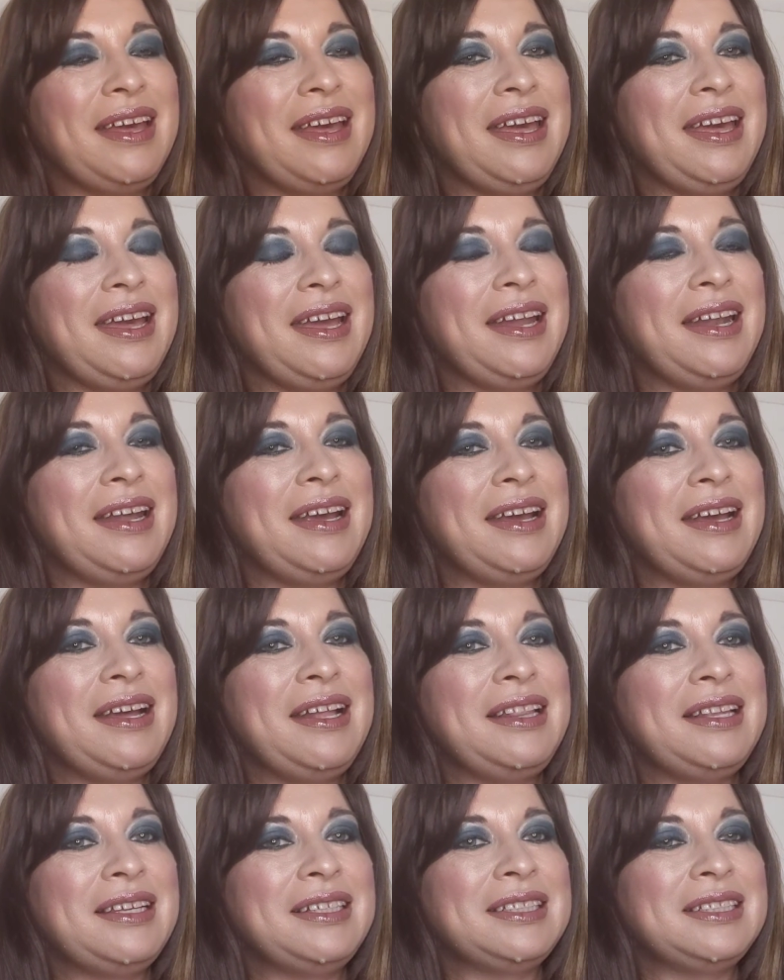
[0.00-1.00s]
And uh,
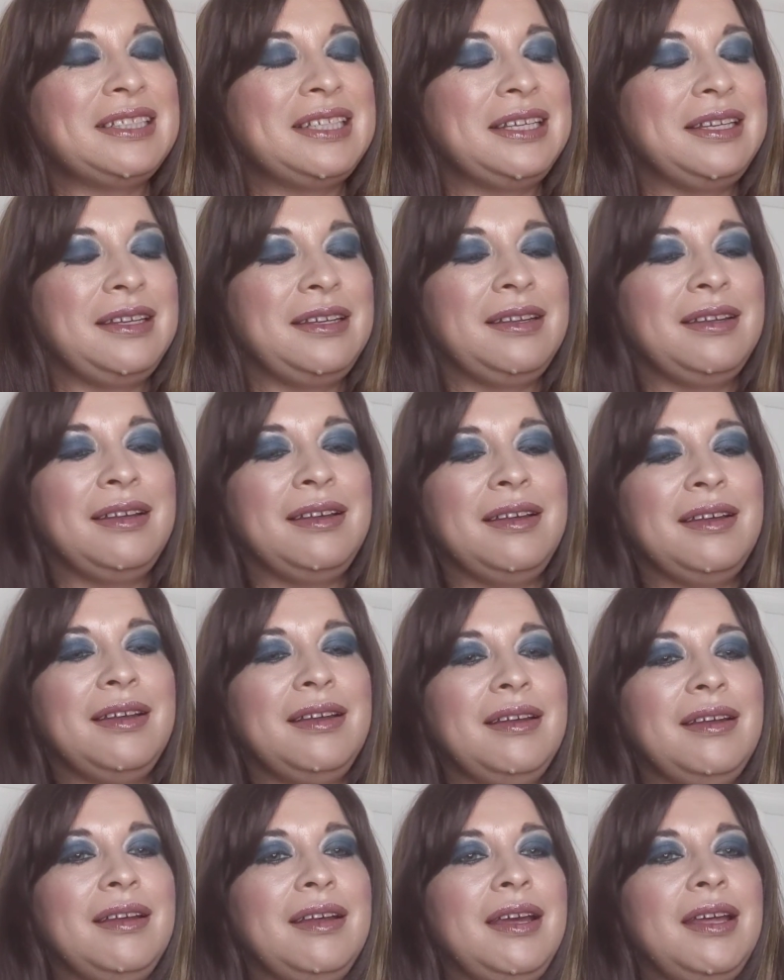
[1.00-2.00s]
let's see.
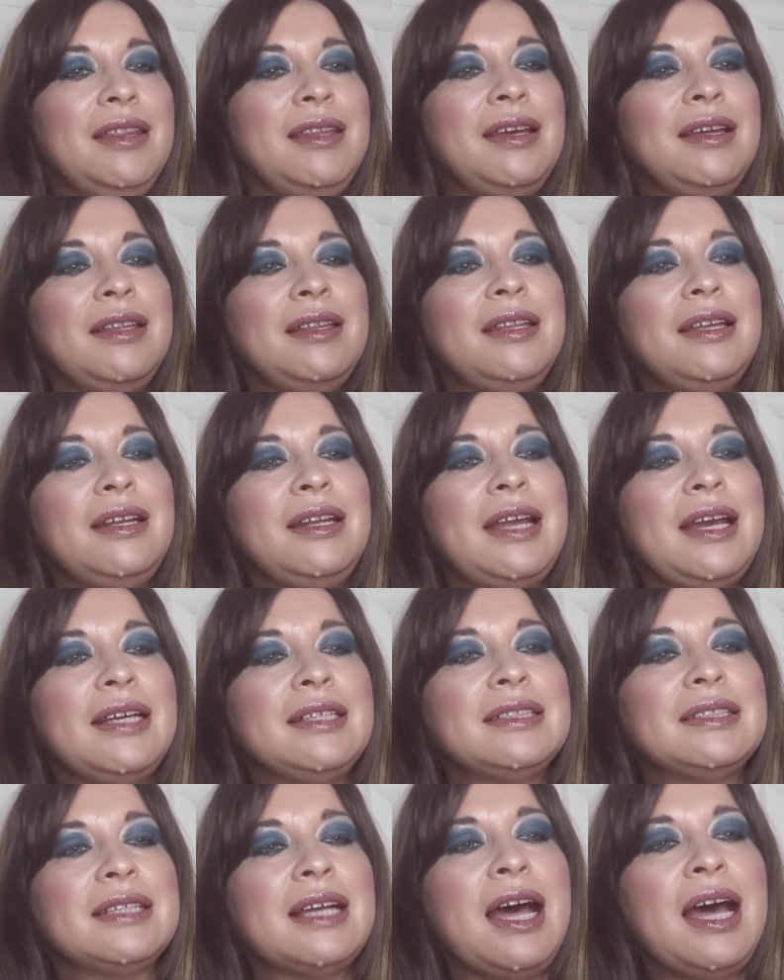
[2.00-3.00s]
And then the
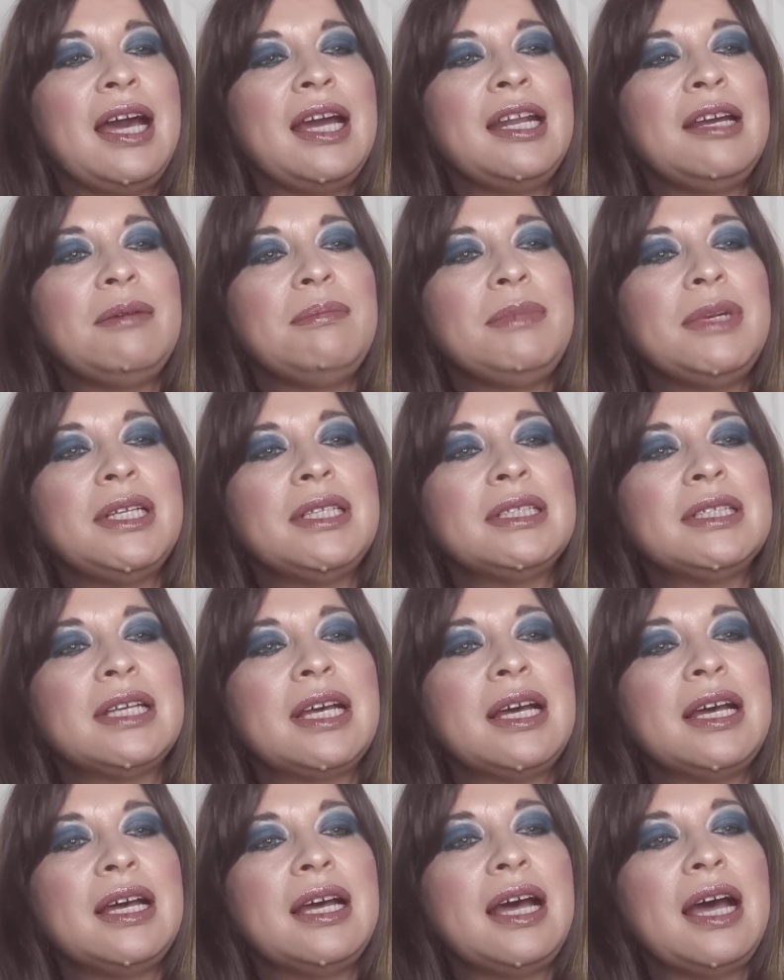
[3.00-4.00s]
next item it's
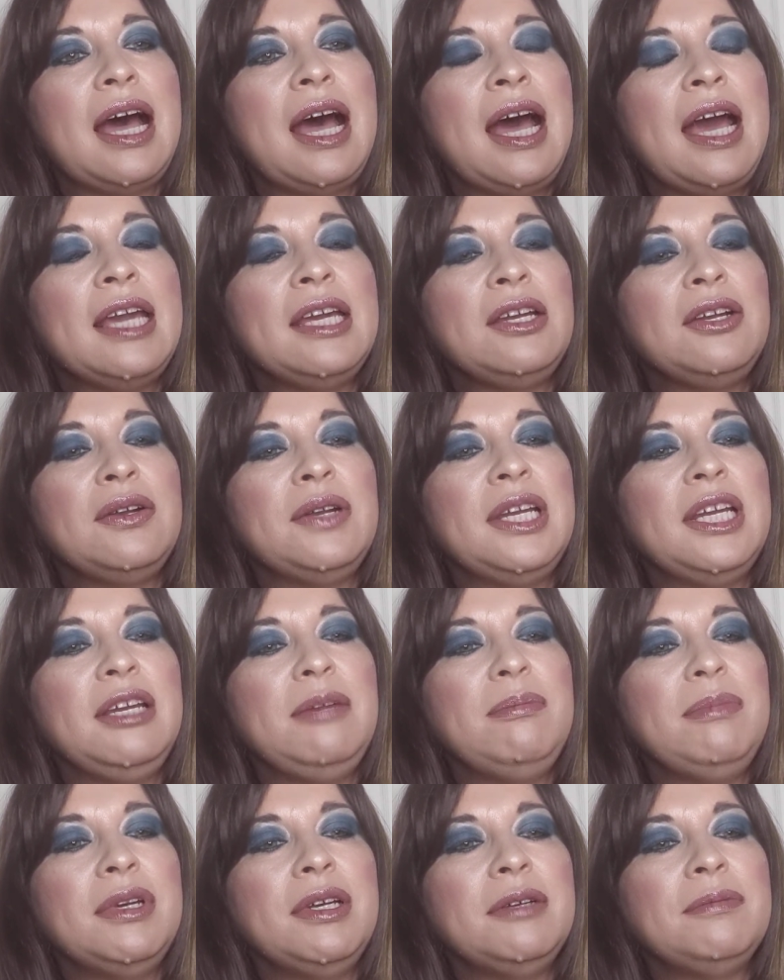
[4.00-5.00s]
a eye cream.
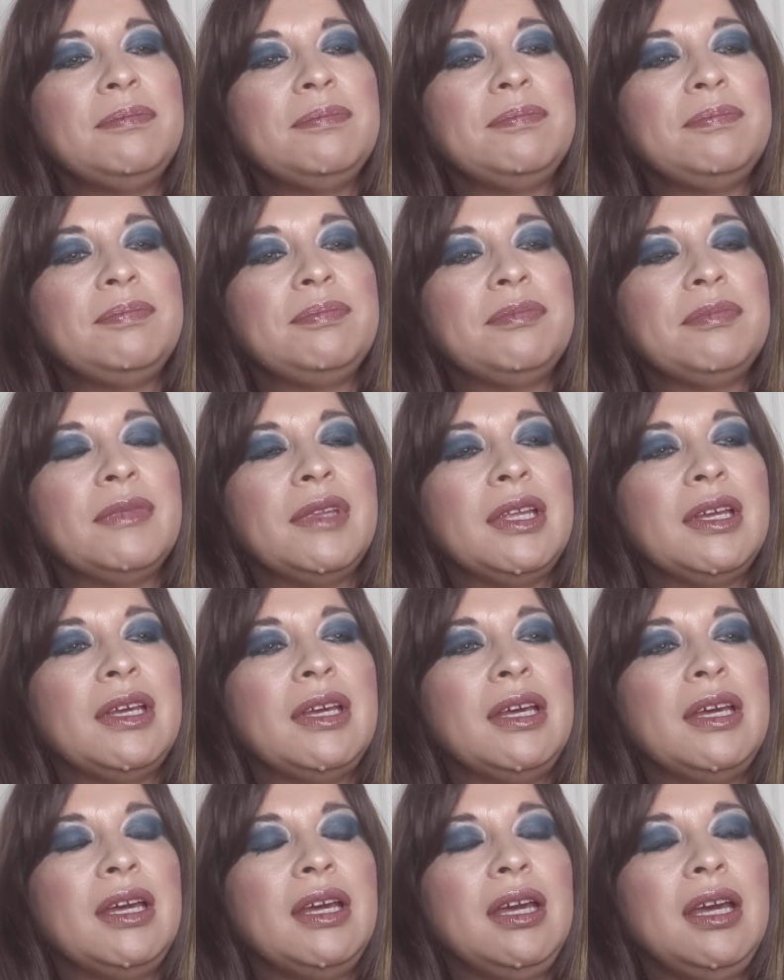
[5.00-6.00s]

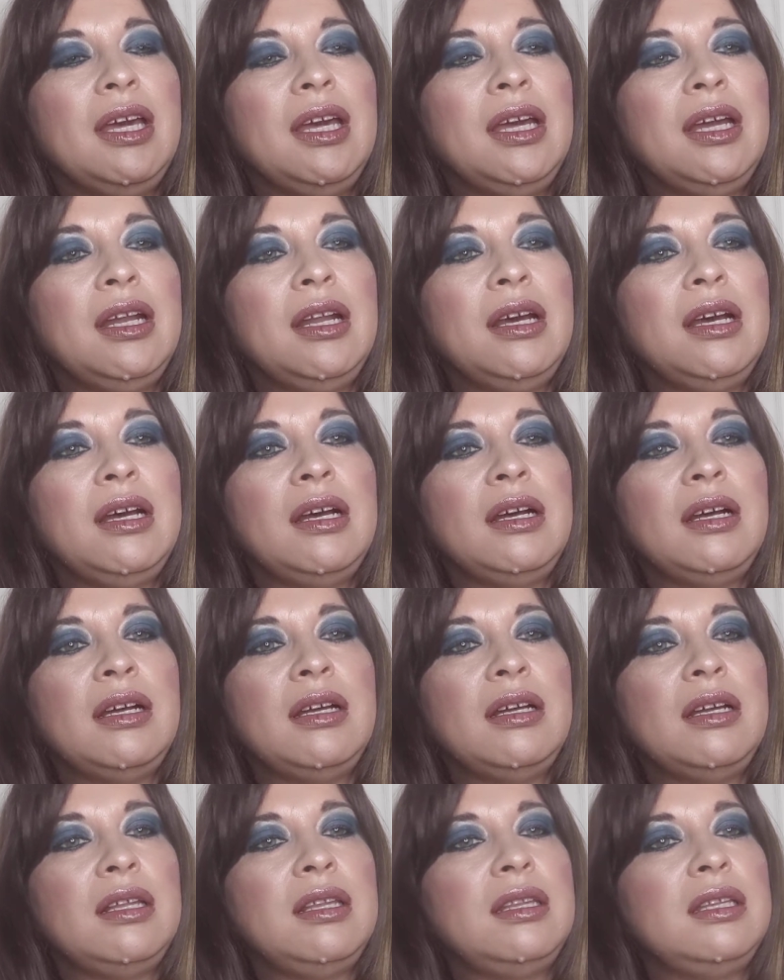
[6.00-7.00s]
And uh,
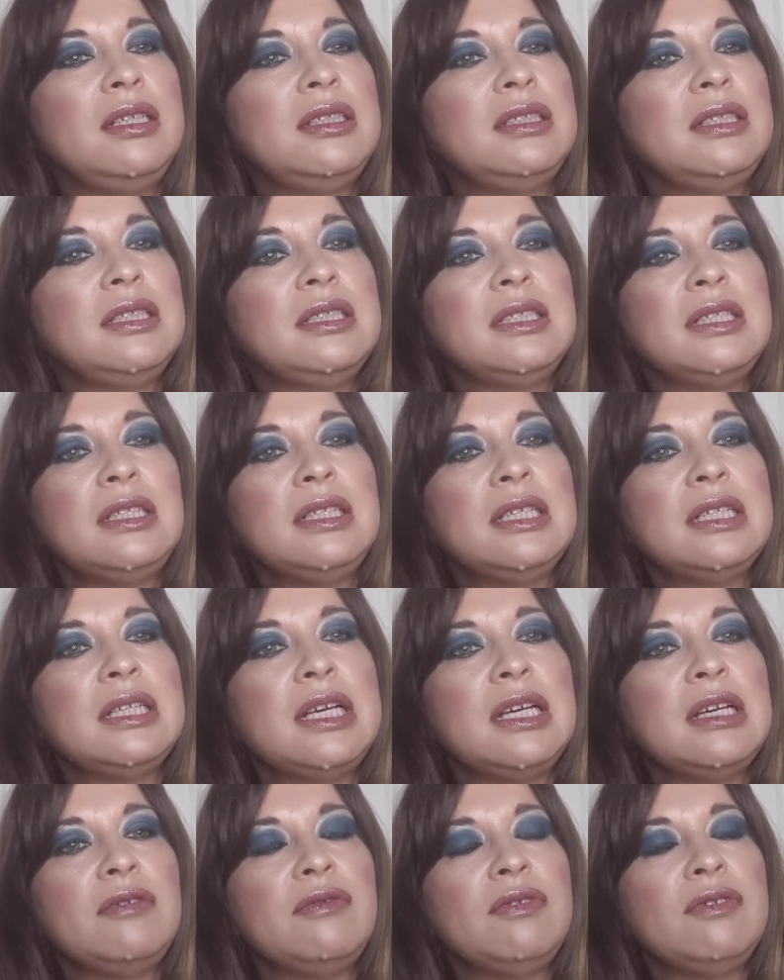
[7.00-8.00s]
this doesn't look
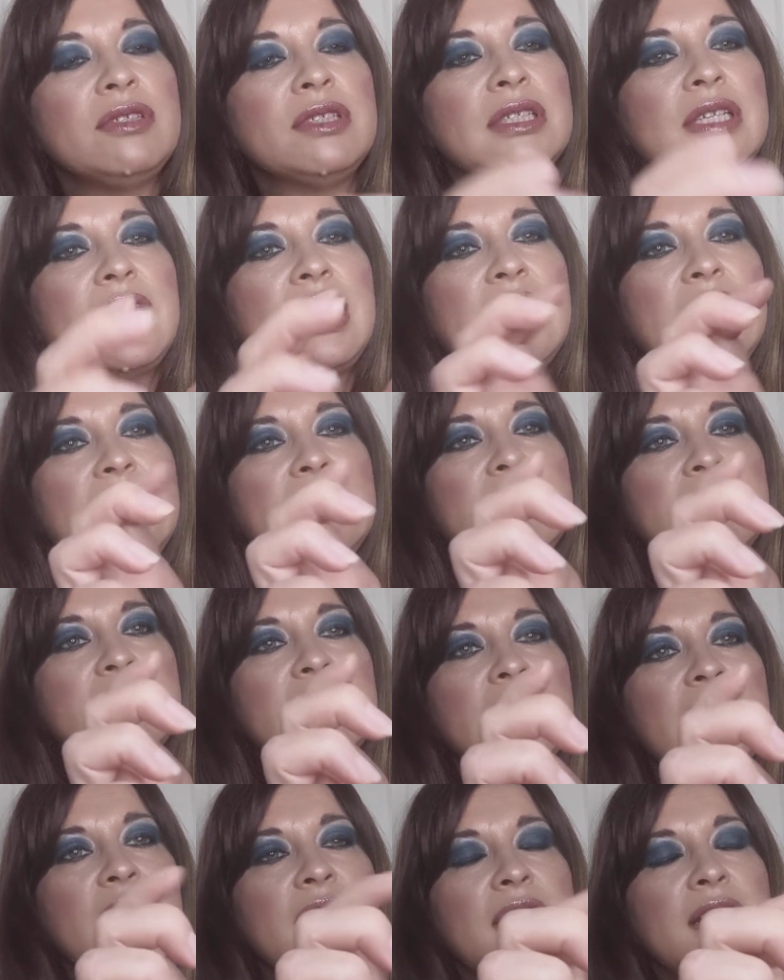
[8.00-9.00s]
like a full size
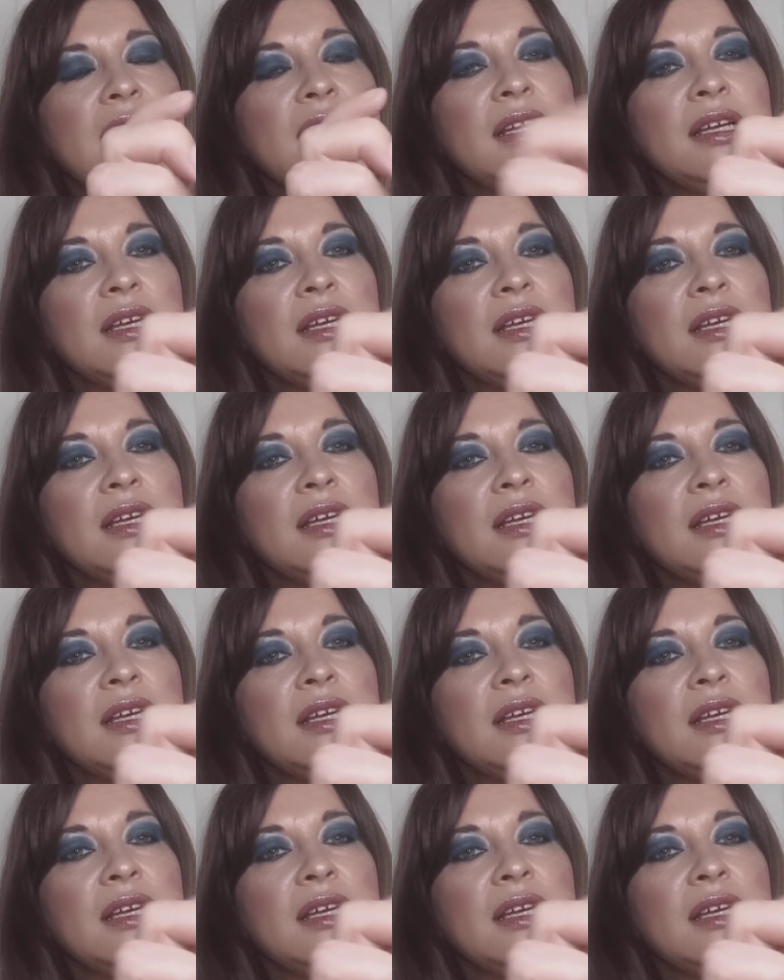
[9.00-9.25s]
and